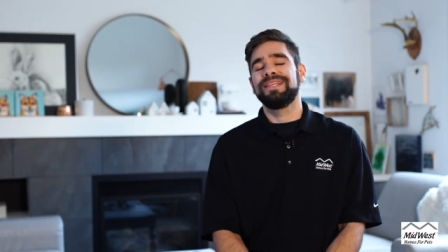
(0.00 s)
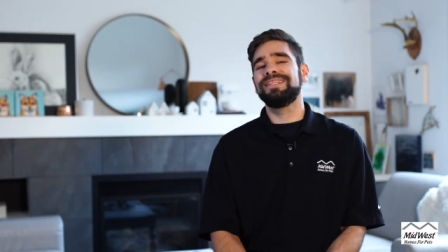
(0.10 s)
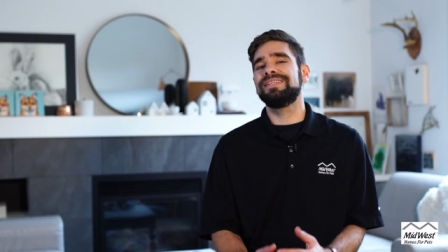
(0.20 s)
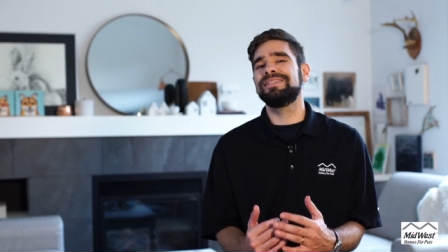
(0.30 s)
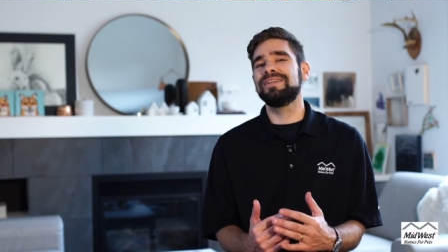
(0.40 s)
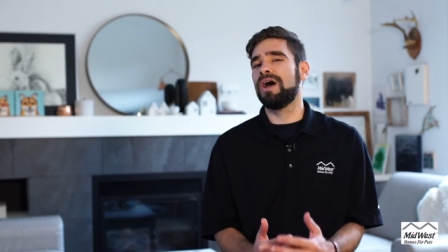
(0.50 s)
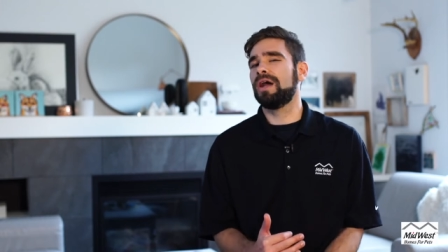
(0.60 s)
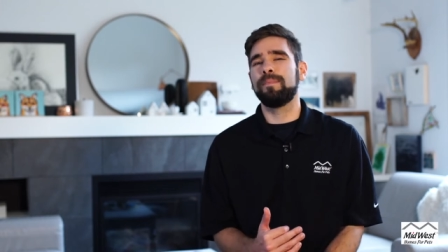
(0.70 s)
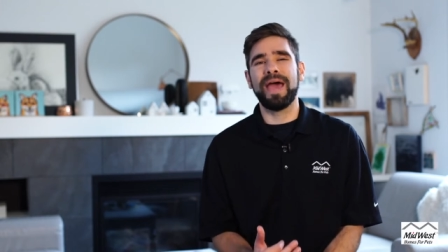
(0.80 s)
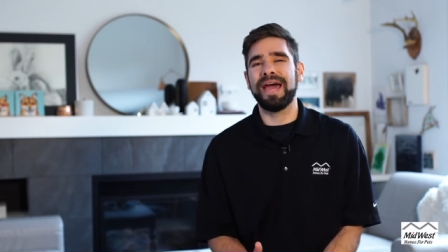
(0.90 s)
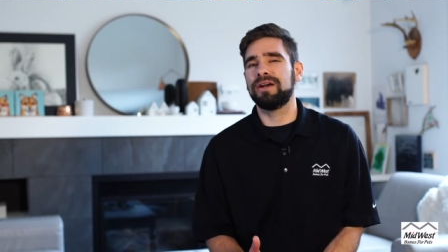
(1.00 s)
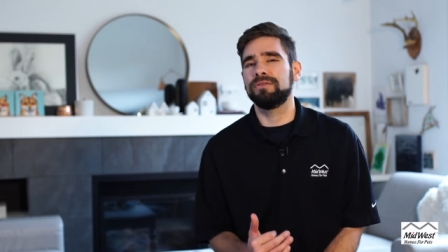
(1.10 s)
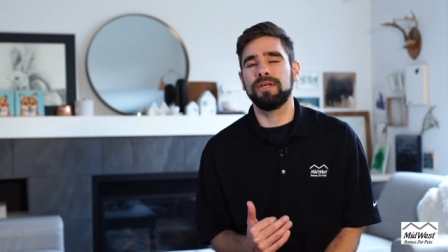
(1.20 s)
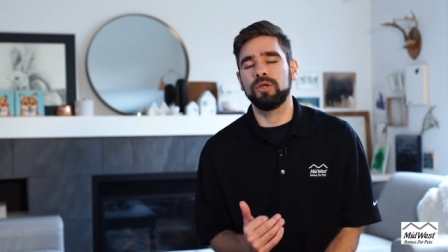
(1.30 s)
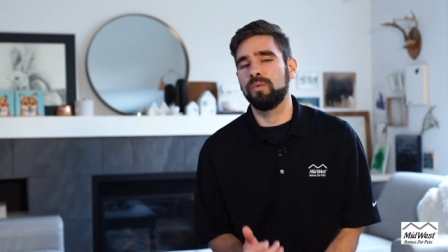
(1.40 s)
This is not a
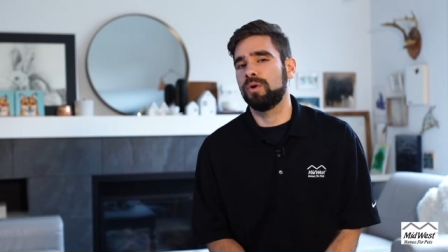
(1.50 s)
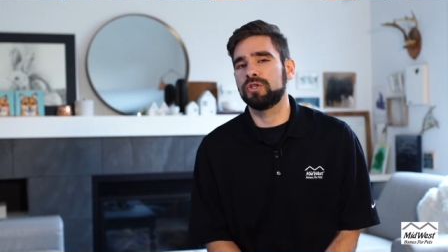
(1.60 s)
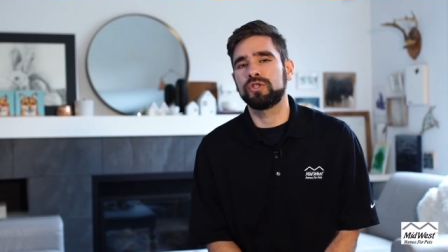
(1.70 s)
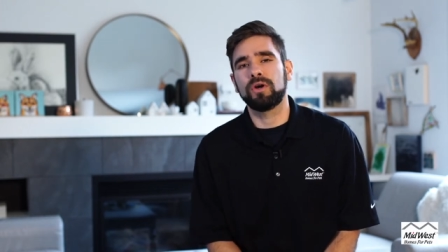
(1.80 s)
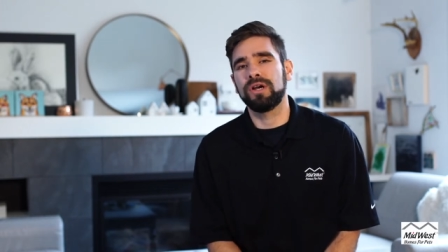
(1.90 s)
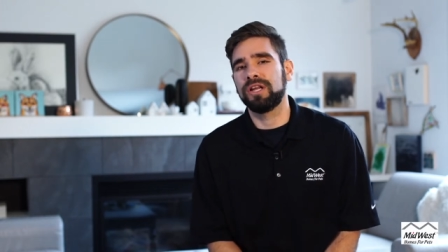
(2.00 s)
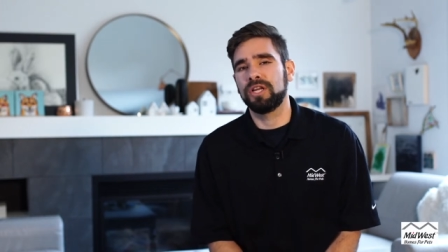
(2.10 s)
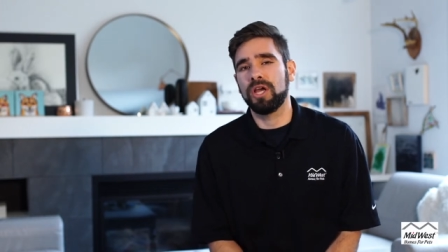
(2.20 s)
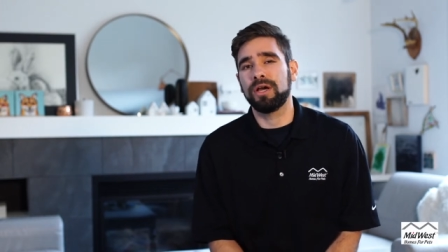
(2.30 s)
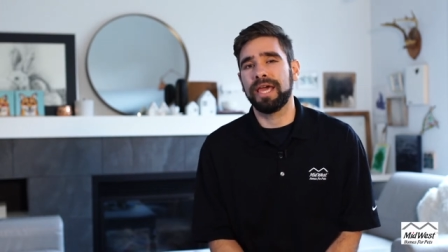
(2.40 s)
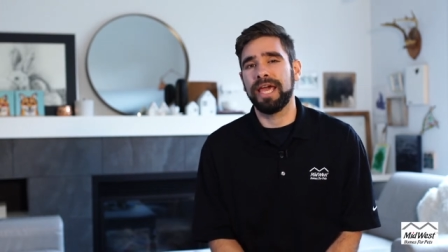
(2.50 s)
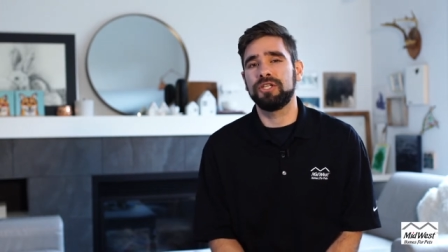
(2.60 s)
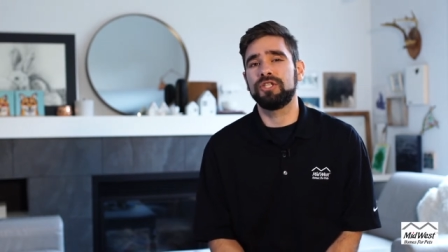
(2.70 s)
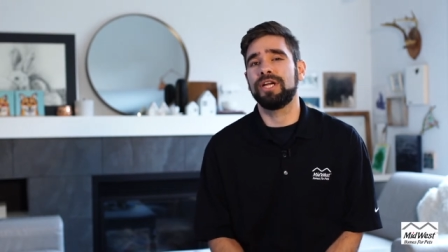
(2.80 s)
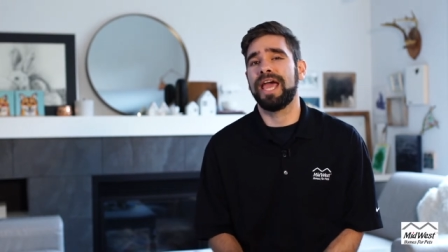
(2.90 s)
pattern that you want to start at a young
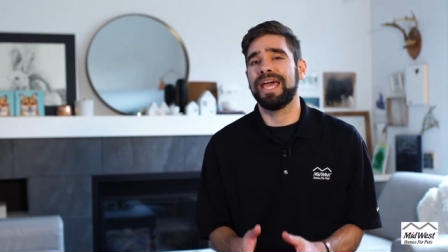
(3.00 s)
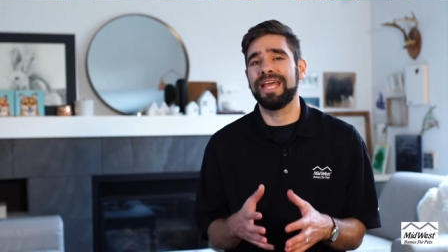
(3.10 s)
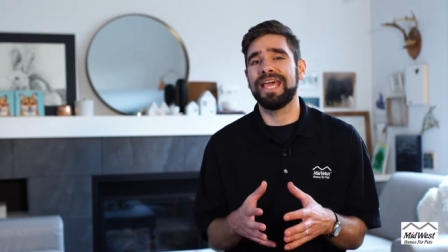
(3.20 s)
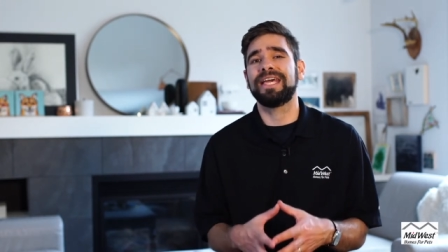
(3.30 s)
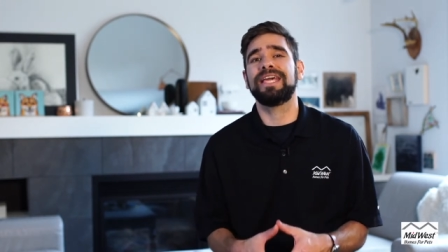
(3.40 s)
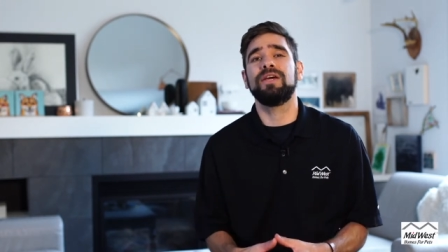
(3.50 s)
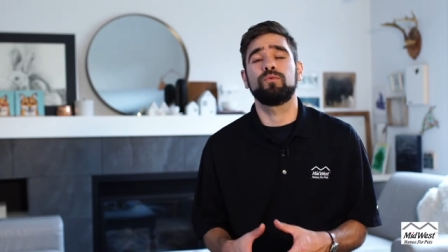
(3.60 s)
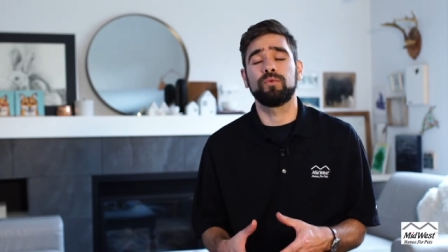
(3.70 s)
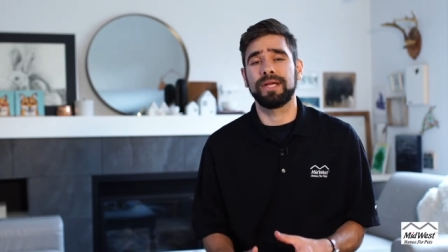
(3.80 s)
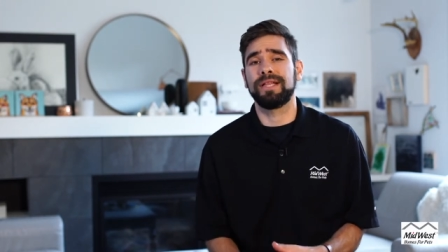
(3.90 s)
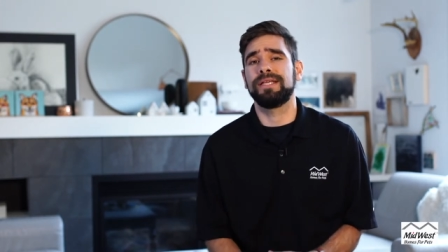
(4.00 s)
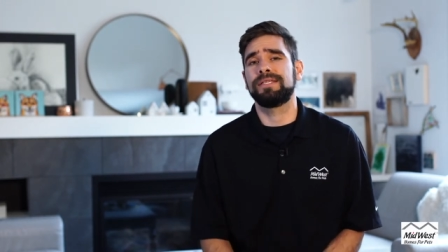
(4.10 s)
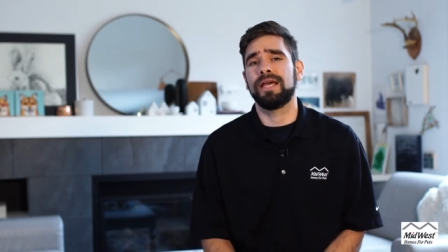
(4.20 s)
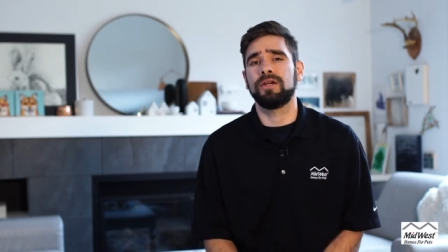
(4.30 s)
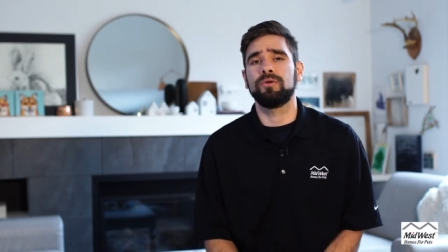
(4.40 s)
age, and it can really set